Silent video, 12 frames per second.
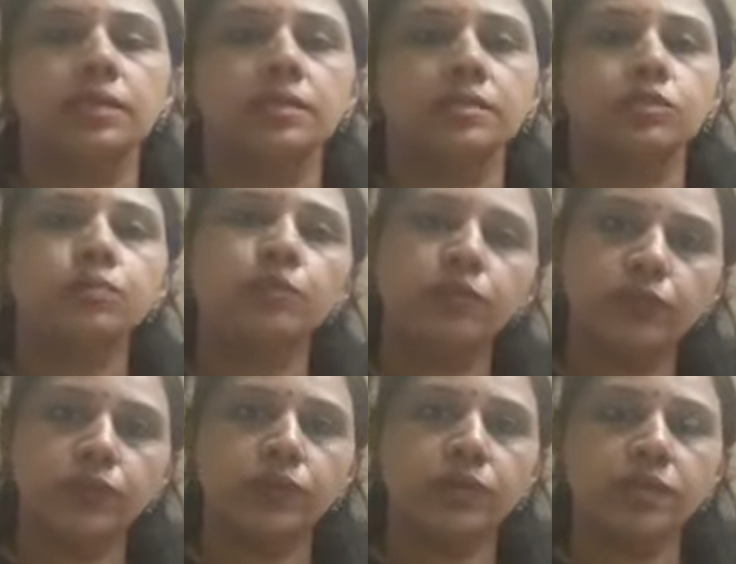So
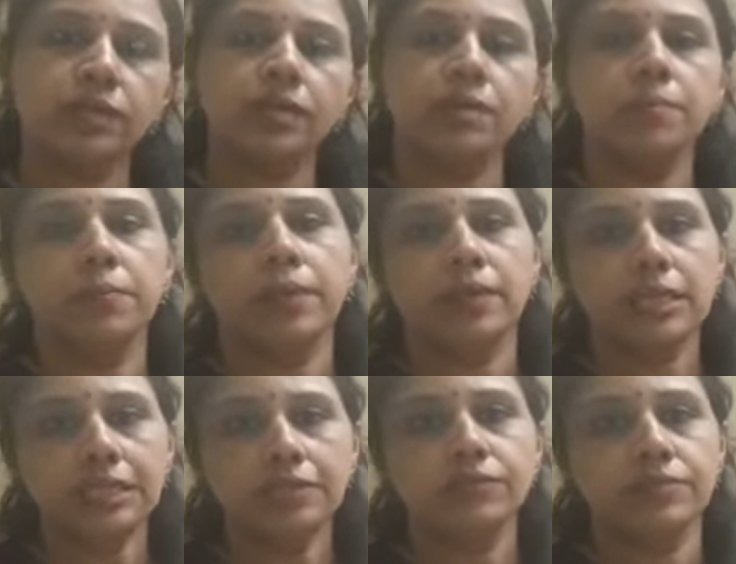before
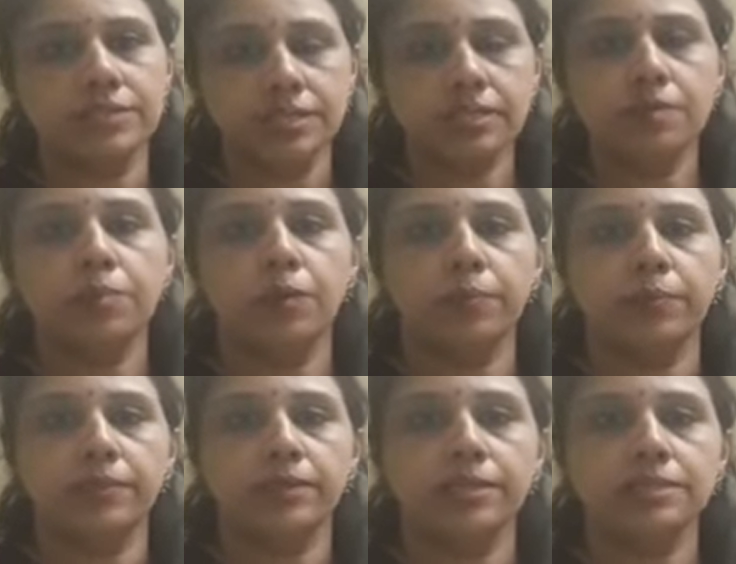comparing the physical
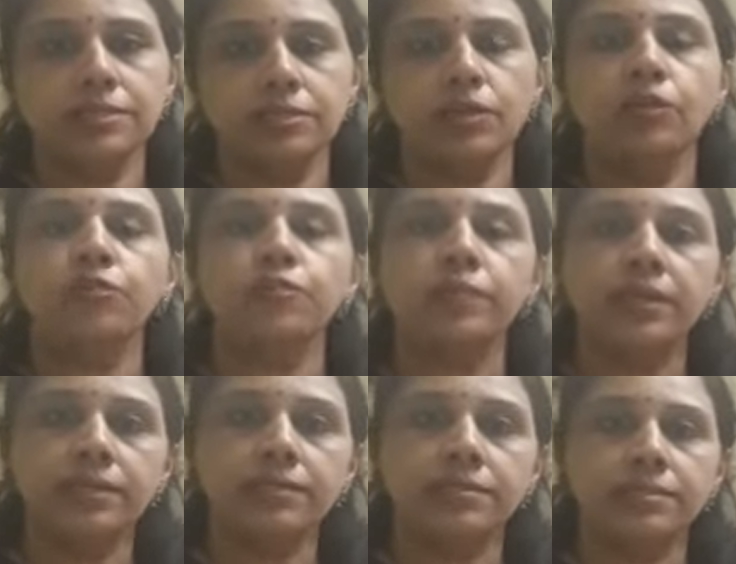properties of
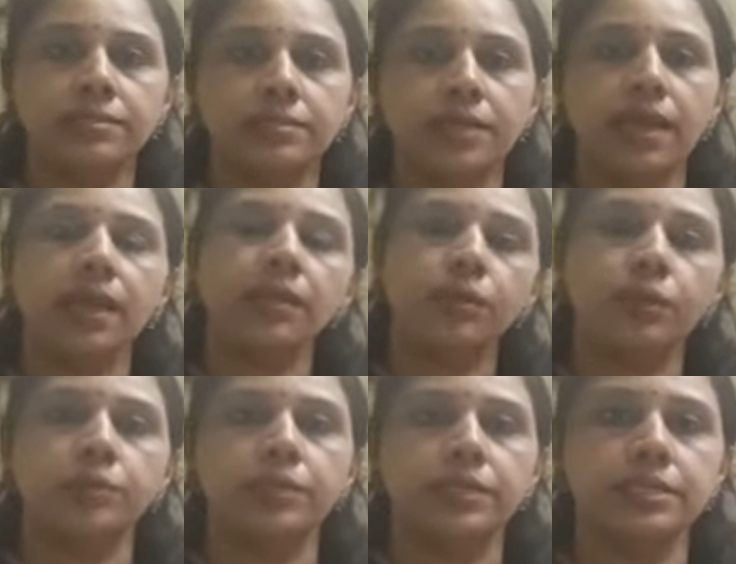metals and
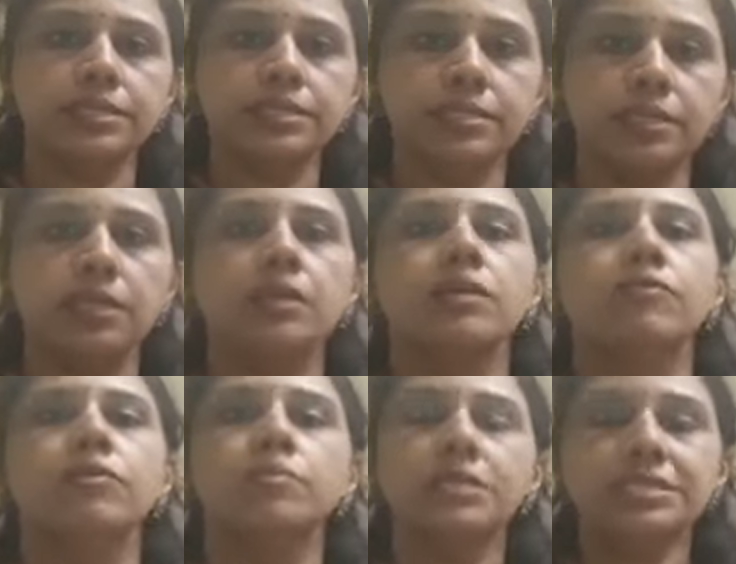non-metals,
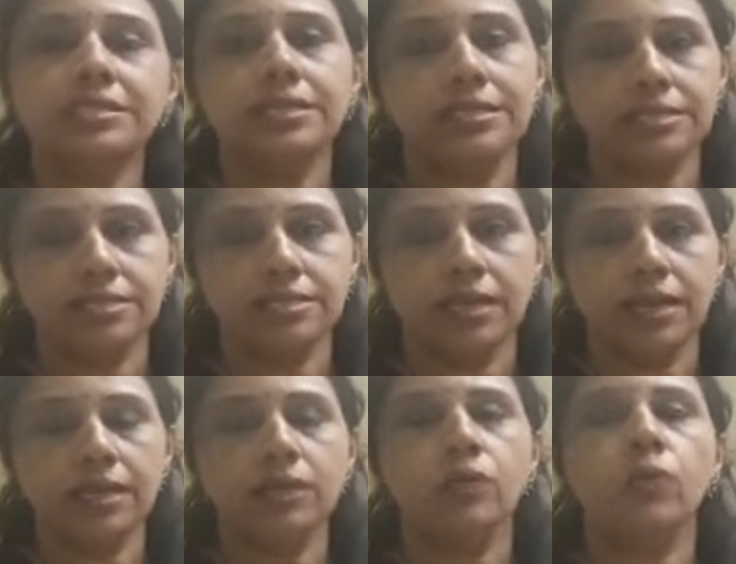we must
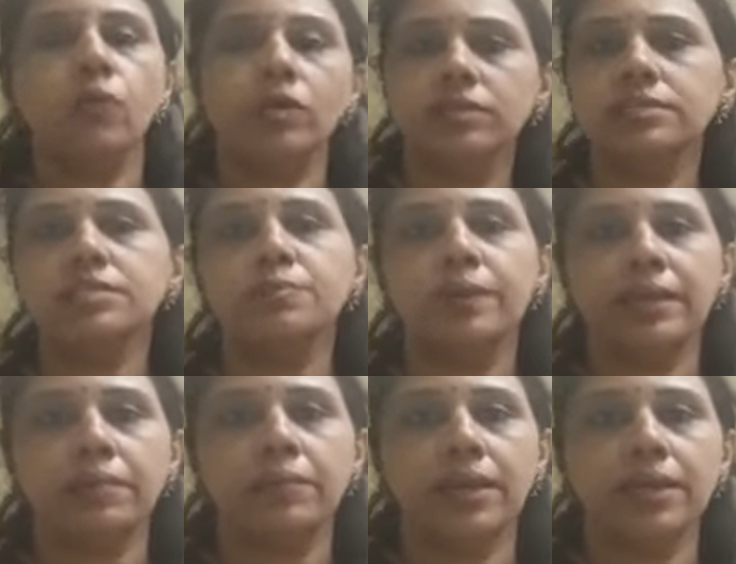understand what is
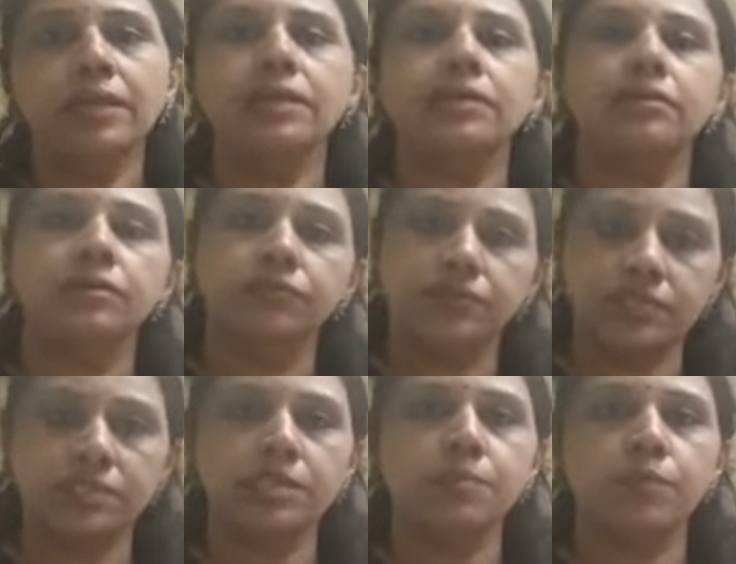meant by a
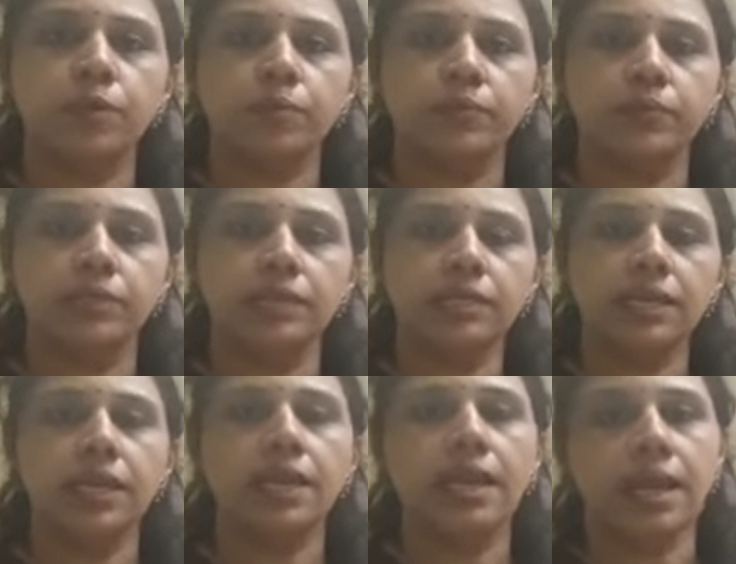physical property
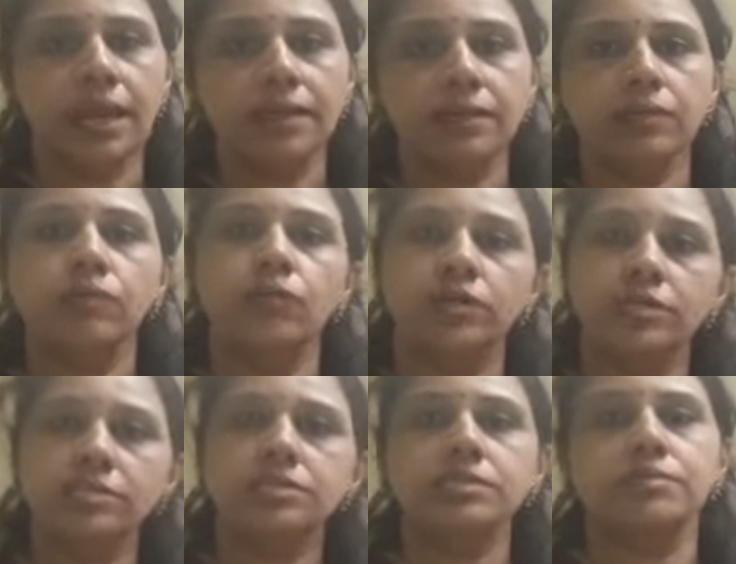and what
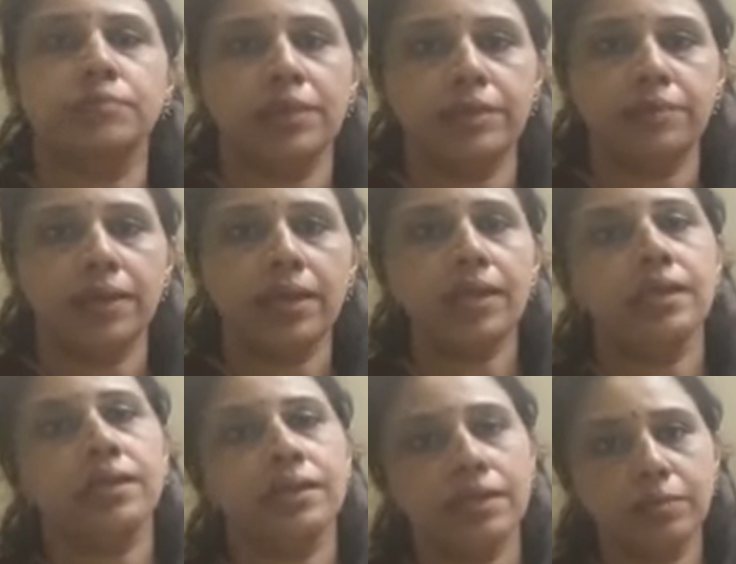is meant by
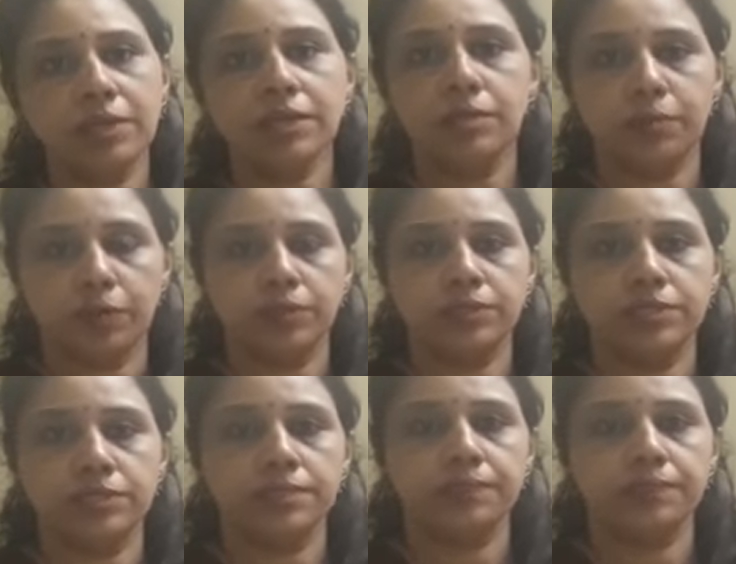chemical property.